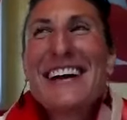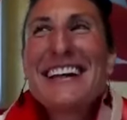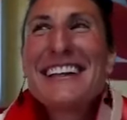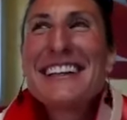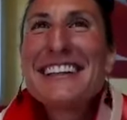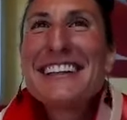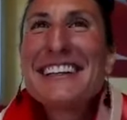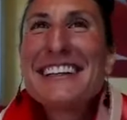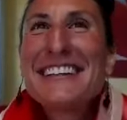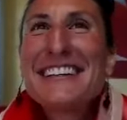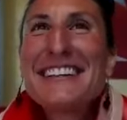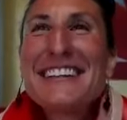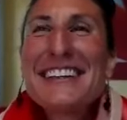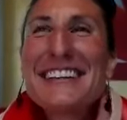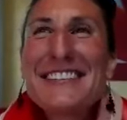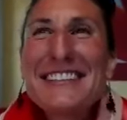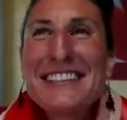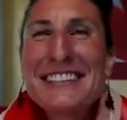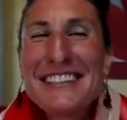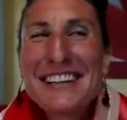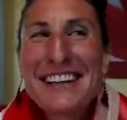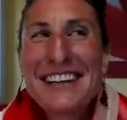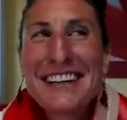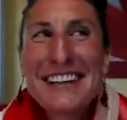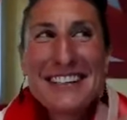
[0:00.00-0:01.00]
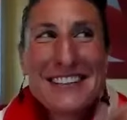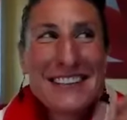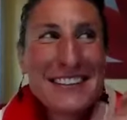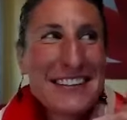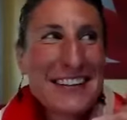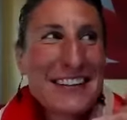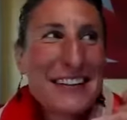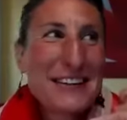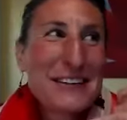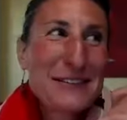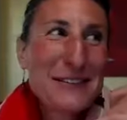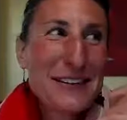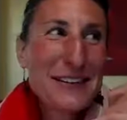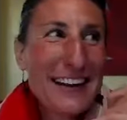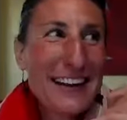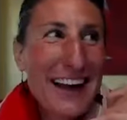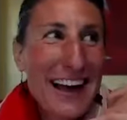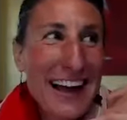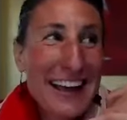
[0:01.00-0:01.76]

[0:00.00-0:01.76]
I literally was talking to another friend.